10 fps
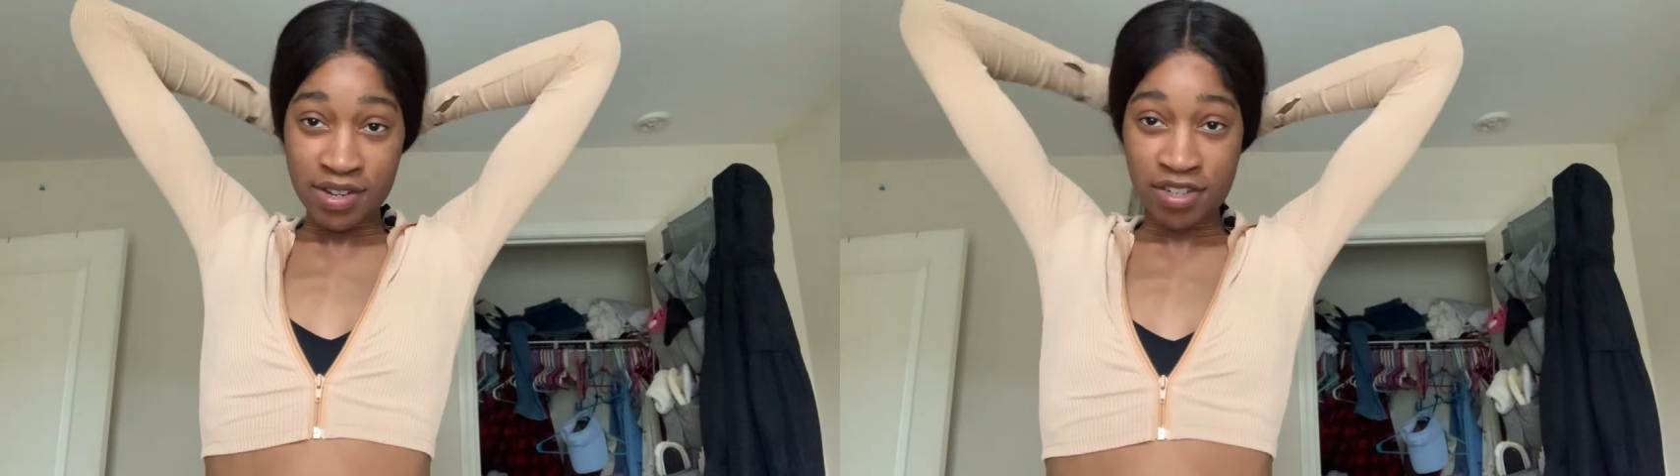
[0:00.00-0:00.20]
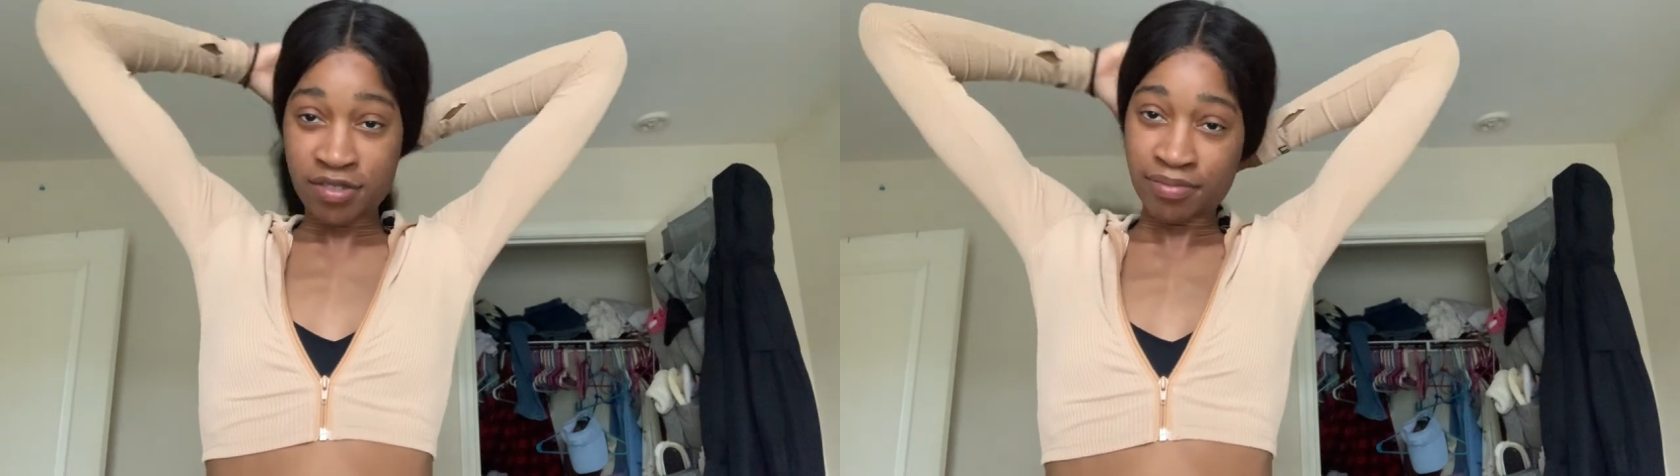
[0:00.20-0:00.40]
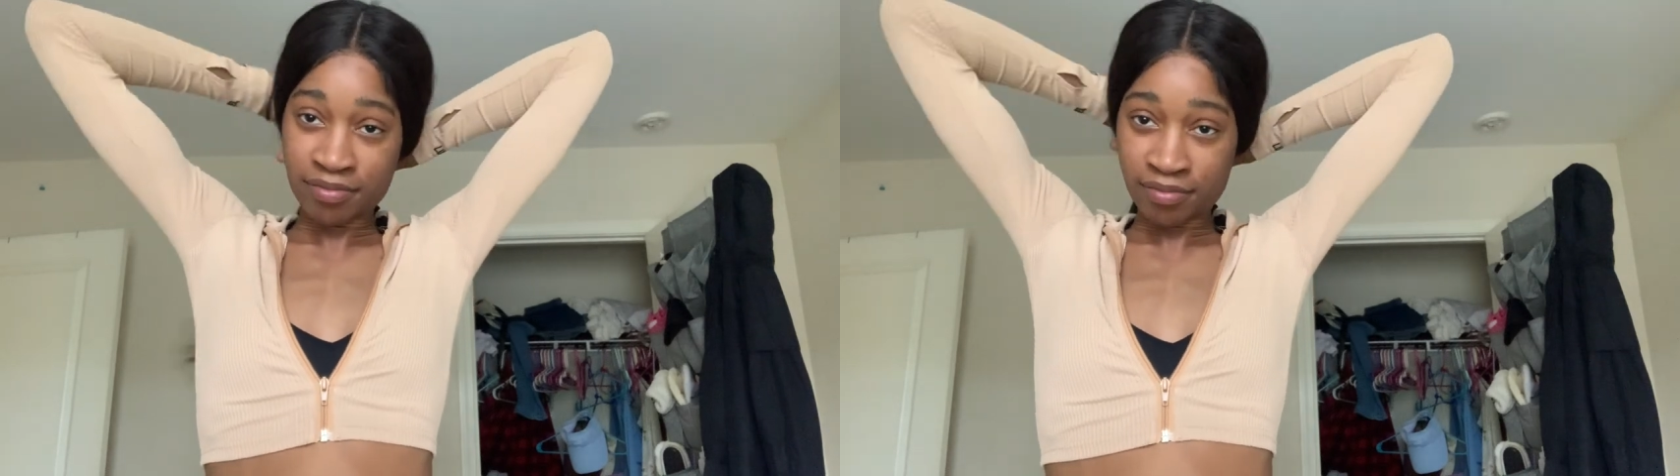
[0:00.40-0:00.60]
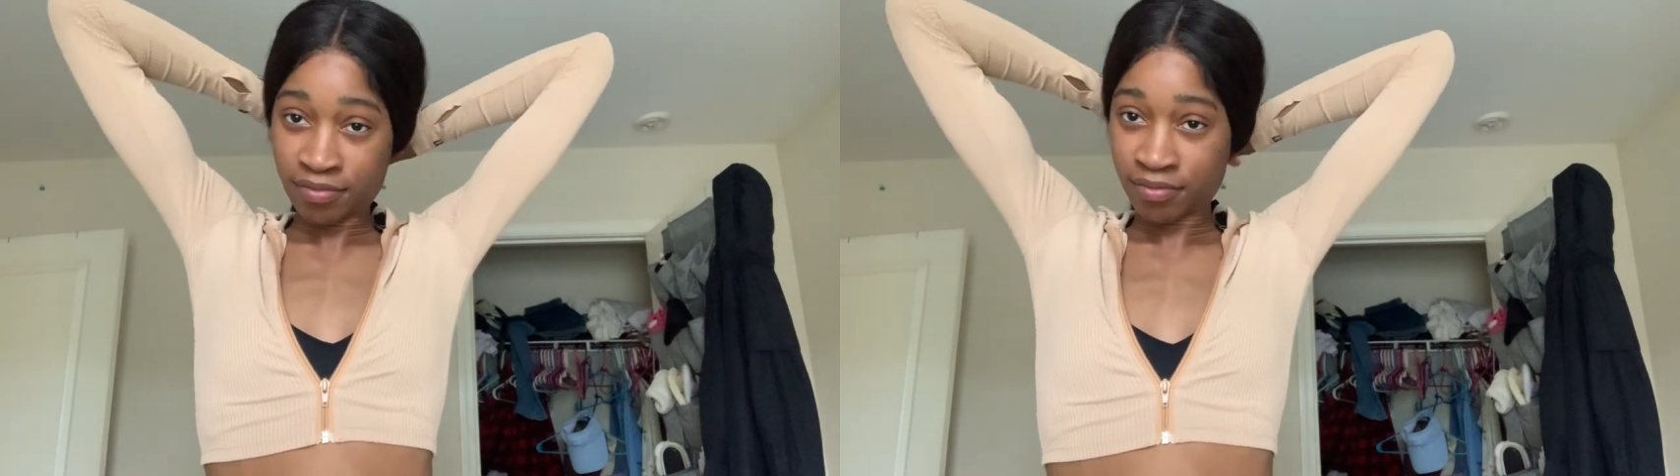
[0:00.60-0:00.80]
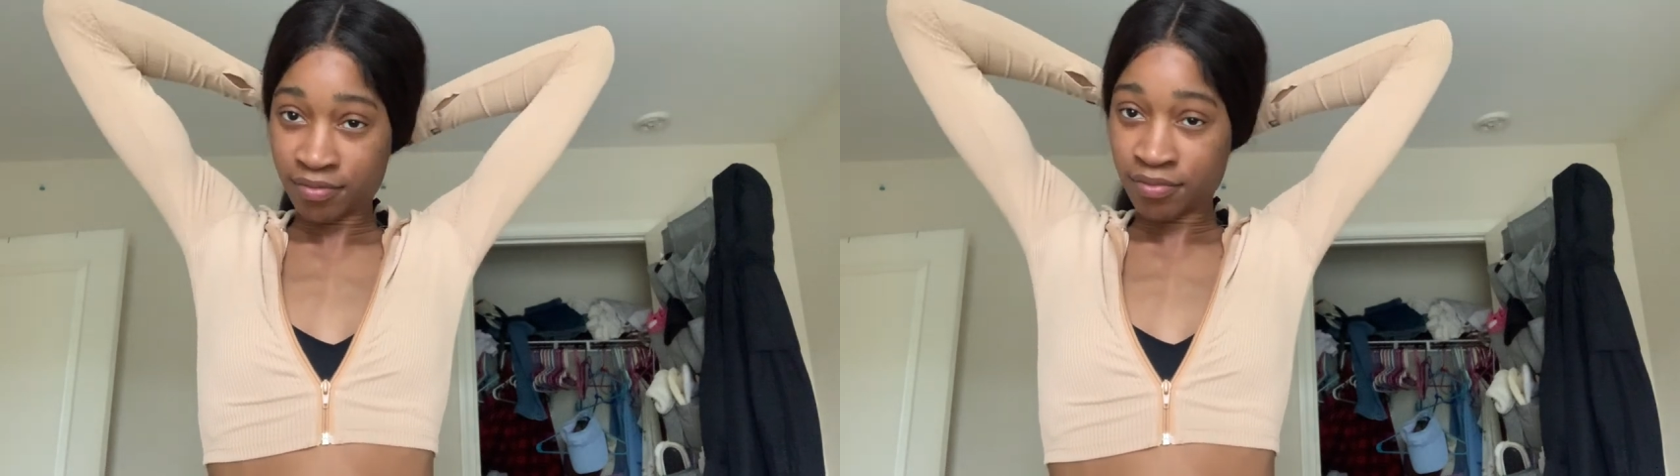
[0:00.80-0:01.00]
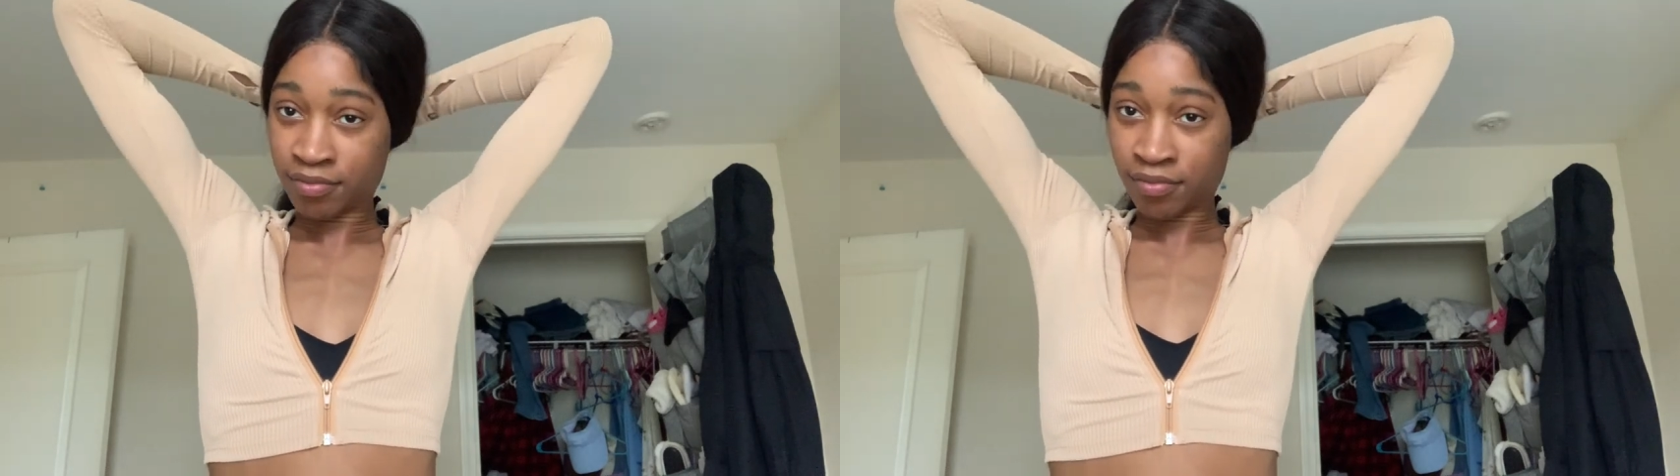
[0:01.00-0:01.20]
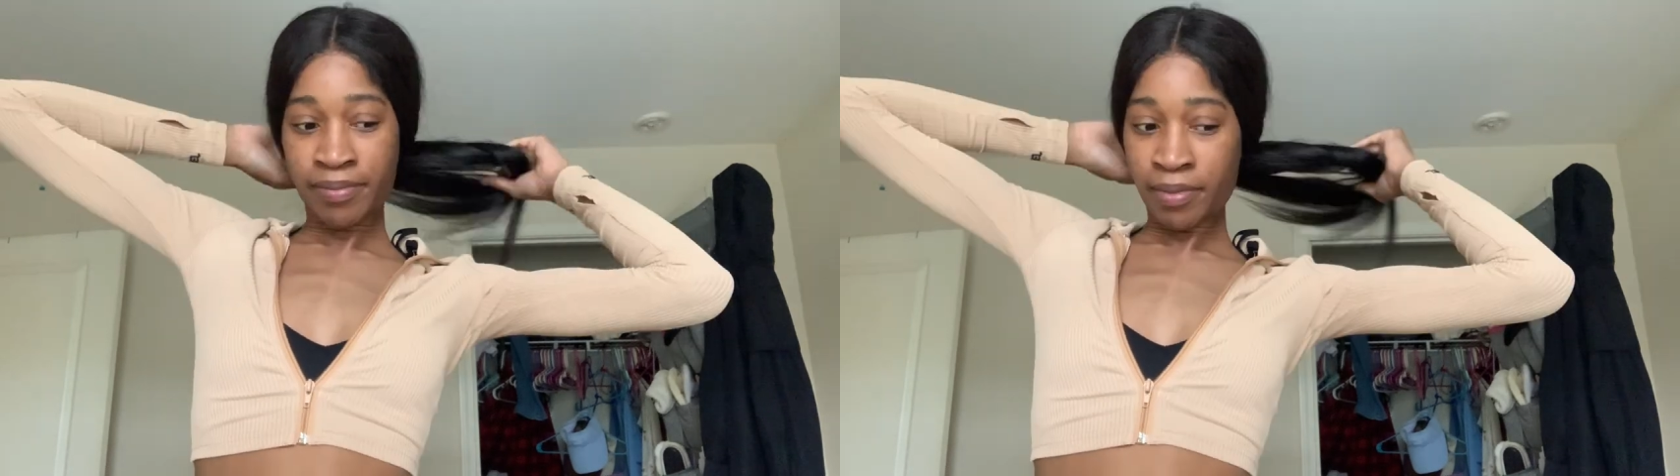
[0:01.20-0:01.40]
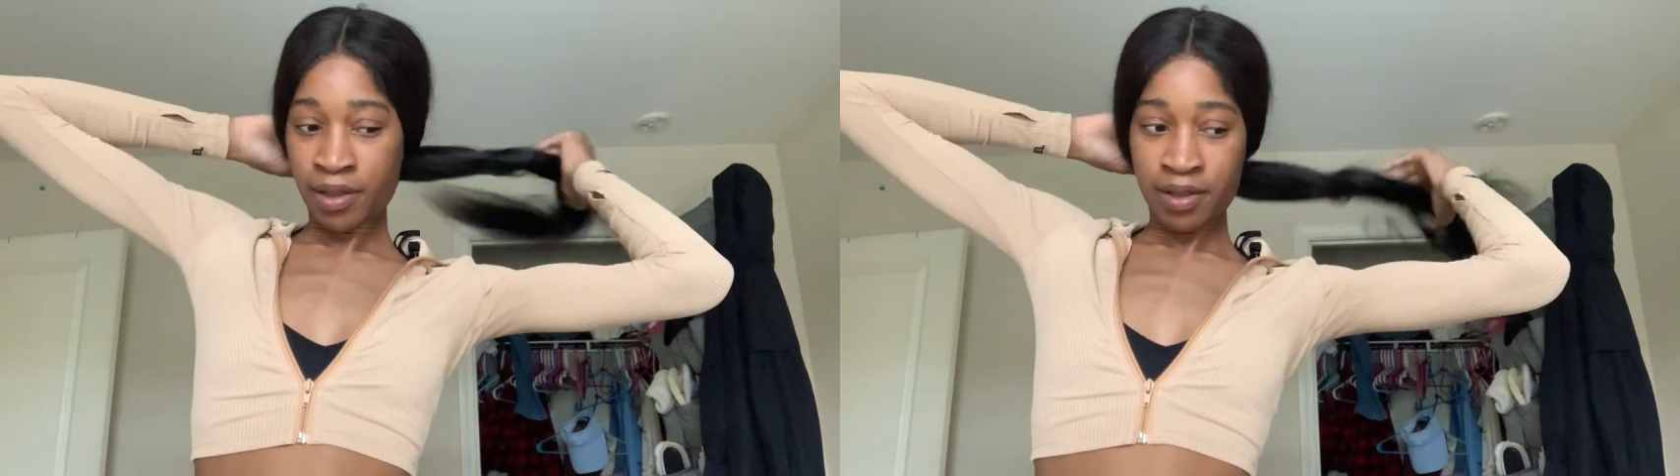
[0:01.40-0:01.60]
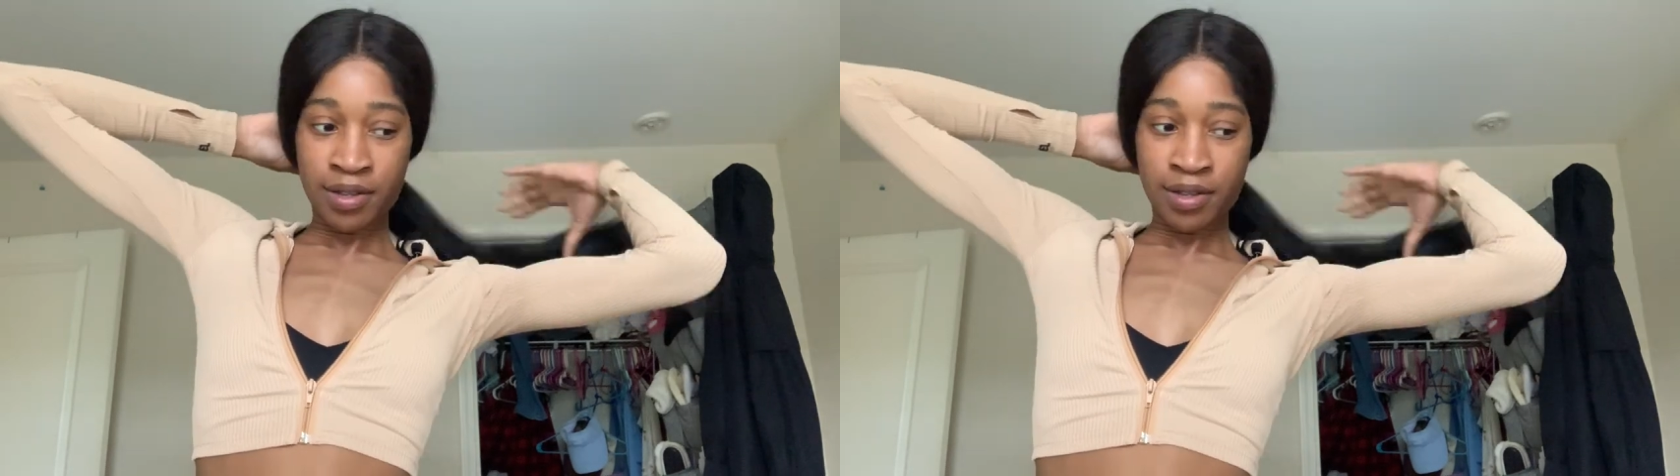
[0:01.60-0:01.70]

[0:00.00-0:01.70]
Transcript: gym. My